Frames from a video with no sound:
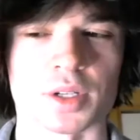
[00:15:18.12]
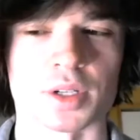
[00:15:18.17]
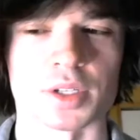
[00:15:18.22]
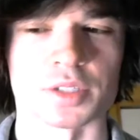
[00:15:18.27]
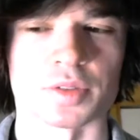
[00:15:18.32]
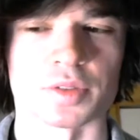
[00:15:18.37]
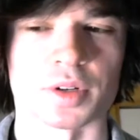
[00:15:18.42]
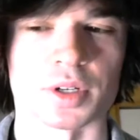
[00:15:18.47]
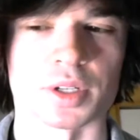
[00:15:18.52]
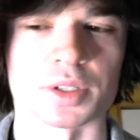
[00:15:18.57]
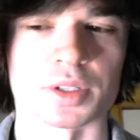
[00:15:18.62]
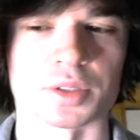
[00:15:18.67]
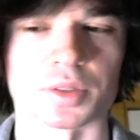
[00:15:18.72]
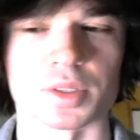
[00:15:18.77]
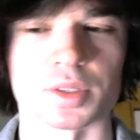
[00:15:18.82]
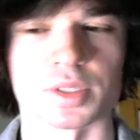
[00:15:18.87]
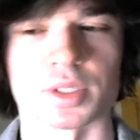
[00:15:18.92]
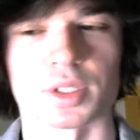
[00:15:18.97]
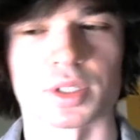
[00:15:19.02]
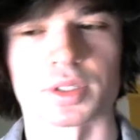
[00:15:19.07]
is very
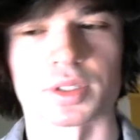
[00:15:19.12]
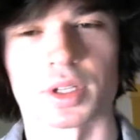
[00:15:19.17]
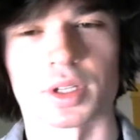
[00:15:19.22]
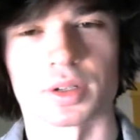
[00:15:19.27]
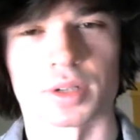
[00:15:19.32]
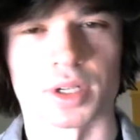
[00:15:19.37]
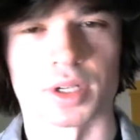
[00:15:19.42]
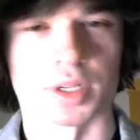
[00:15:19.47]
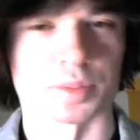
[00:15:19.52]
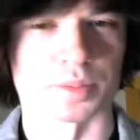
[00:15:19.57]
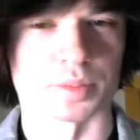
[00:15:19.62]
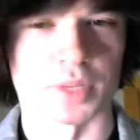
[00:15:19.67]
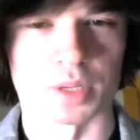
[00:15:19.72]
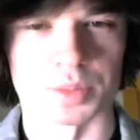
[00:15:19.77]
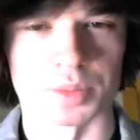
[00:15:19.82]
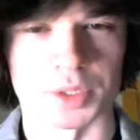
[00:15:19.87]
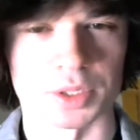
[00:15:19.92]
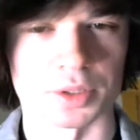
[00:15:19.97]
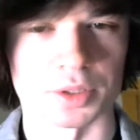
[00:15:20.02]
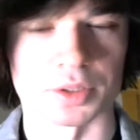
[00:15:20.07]
interesting that, and
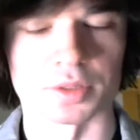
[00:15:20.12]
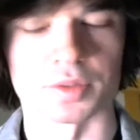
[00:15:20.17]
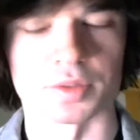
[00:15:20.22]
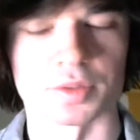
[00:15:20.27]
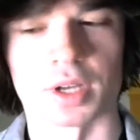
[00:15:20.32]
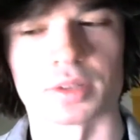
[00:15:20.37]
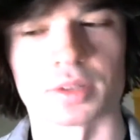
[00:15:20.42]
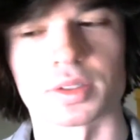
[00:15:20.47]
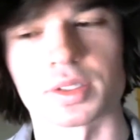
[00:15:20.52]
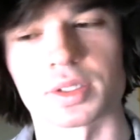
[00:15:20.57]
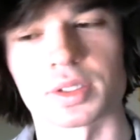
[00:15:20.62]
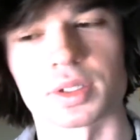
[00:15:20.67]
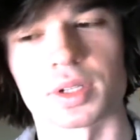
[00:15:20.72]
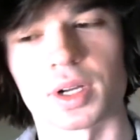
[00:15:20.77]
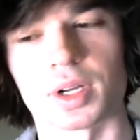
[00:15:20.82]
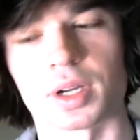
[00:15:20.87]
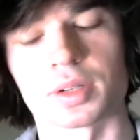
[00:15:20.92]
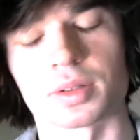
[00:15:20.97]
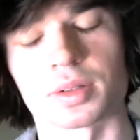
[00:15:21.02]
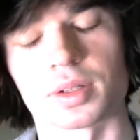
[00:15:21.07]
I'm sure you've gotten this a
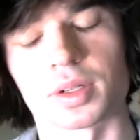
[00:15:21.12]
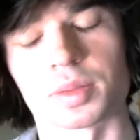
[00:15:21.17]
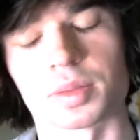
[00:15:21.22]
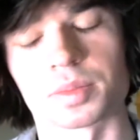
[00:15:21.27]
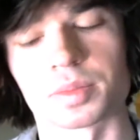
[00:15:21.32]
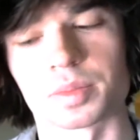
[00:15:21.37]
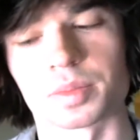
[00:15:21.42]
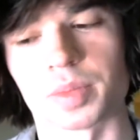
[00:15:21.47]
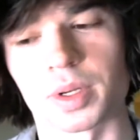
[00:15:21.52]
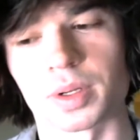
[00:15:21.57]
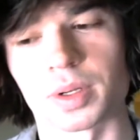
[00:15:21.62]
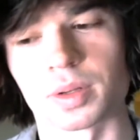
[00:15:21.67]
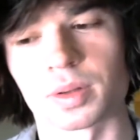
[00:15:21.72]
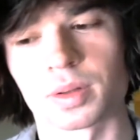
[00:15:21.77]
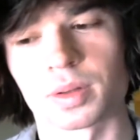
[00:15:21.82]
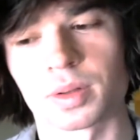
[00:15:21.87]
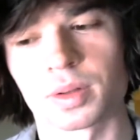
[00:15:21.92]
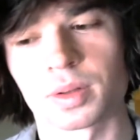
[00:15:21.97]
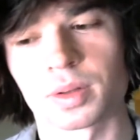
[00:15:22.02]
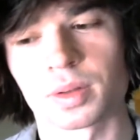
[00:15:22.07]
lot, but
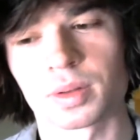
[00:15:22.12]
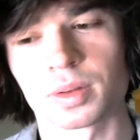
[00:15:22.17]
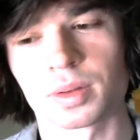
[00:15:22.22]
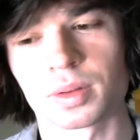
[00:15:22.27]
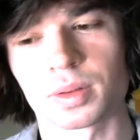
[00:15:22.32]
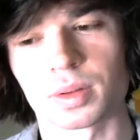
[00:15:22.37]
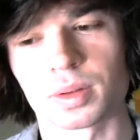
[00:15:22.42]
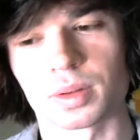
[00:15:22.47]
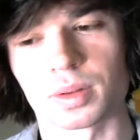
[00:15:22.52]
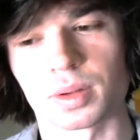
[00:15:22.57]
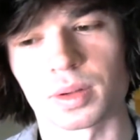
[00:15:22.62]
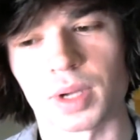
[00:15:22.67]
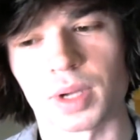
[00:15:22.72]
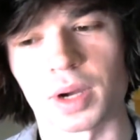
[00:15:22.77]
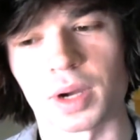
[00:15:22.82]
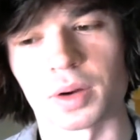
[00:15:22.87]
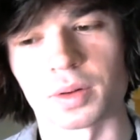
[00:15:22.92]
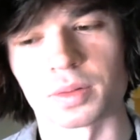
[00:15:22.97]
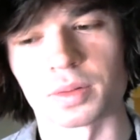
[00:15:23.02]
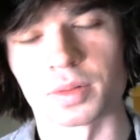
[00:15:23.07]

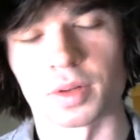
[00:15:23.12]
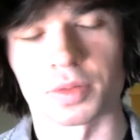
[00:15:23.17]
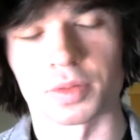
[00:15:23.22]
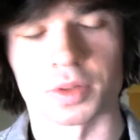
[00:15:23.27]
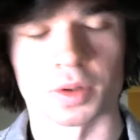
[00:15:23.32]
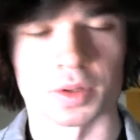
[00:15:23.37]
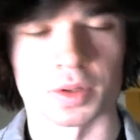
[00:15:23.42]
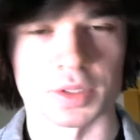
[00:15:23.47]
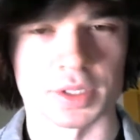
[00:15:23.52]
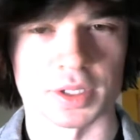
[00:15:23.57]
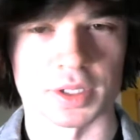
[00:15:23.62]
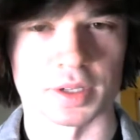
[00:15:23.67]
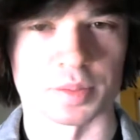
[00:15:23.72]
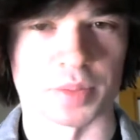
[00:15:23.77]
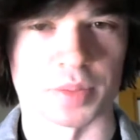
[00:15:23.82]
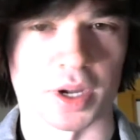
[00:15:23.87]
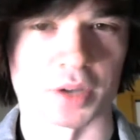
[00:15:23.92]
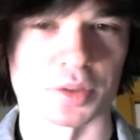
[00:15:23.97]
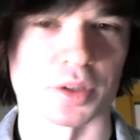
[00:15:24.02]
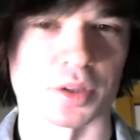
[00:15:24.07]
how, of course,
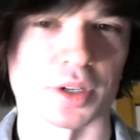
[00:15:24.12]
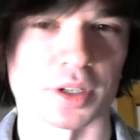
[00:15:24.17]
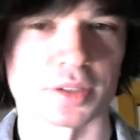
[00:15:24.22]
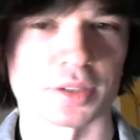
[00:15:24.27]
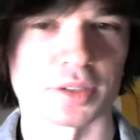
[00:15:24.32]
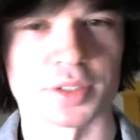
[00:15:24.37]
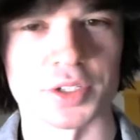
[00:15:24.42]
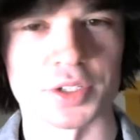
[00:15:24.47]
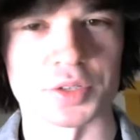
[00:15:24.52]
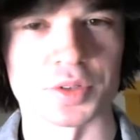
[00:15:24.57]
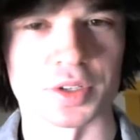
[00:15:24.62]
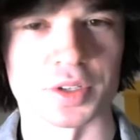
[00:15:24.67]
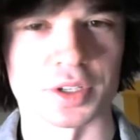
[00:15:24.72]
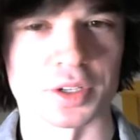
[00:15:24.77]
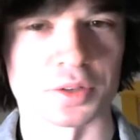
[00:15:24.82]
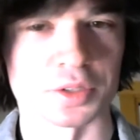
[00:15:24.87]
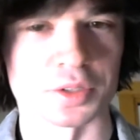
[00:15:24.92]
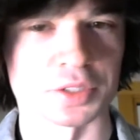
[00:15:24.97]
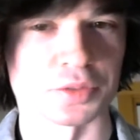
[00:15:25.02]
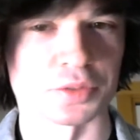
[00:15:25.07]
Bakura and
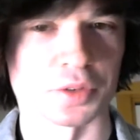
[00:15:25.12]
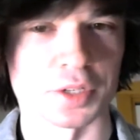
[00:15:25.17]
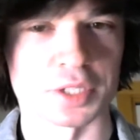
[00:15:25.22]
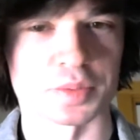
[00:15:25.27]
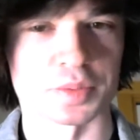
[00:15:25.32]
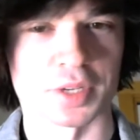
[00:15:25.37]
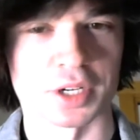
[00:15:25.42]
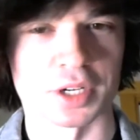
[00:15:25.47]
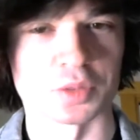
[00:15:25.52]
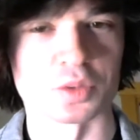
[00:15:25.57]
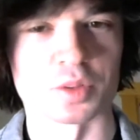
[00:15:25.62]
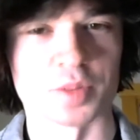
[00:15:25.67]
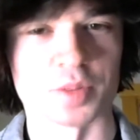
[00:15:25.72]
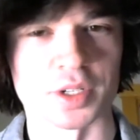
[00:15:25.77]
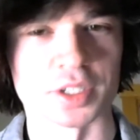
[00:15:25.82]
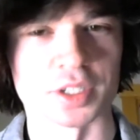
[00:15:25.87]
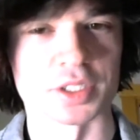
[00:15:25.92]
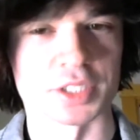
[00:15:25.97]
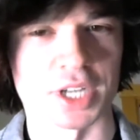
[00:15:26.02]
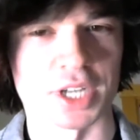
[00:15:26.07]
Yugioh is voiced by a
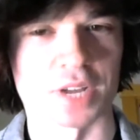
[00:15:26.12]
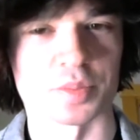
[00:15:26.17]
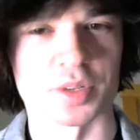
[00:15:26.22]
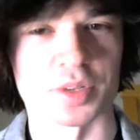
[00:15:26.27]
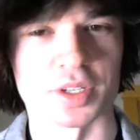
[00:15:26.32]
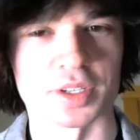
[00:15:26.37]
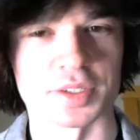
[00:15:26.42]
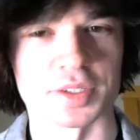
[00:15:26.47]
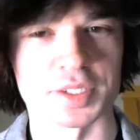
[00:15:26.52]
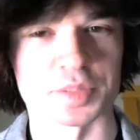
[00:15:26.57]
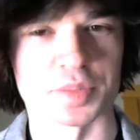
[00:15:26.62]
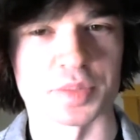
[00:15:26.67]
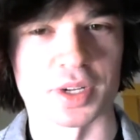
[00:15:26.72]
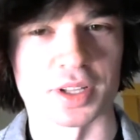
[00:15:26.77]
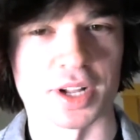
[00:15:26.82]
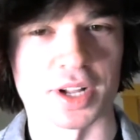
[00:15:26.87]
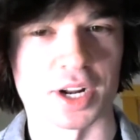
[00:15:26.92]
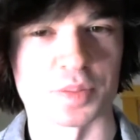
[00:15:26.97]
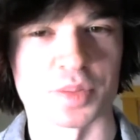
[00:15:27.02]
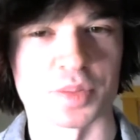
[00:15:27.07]
woman in Japanese, but a
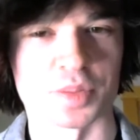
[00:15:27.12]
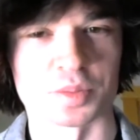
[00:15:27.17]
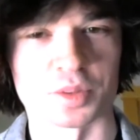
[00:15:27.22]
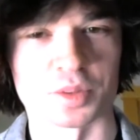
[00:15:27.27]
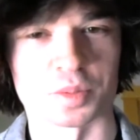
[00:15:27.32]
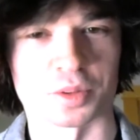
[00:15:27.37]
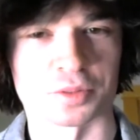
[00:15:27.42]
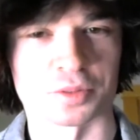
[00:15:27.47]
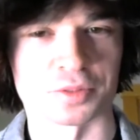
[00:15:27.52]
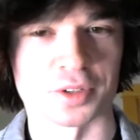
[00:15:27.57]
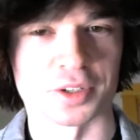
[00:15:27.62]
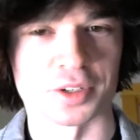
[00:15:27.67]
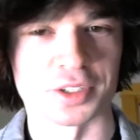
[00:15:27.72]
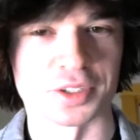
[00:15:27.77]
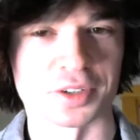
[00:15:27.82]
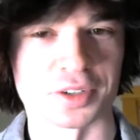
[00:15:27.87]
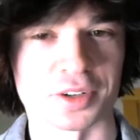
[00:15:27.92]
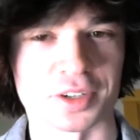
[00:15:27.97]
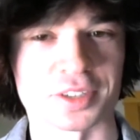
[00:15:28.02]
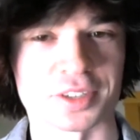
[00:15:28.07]
lot of people prefer
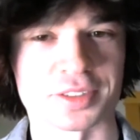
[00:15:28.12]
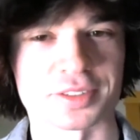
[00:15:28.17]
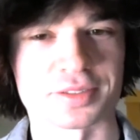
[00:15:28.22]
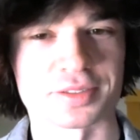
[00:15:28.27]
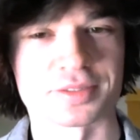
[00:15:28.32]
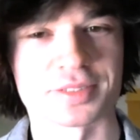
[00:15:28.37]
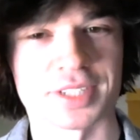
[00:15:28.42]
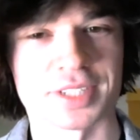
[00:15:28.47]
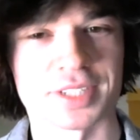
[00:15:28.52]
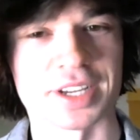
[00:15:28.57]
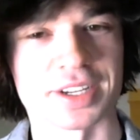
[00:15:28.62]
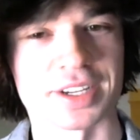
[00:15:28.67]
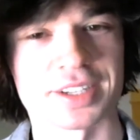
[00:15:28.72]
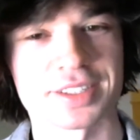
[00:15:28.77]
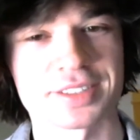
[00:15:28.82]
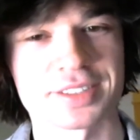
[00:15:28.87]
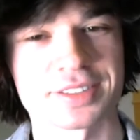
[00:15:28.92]
your take.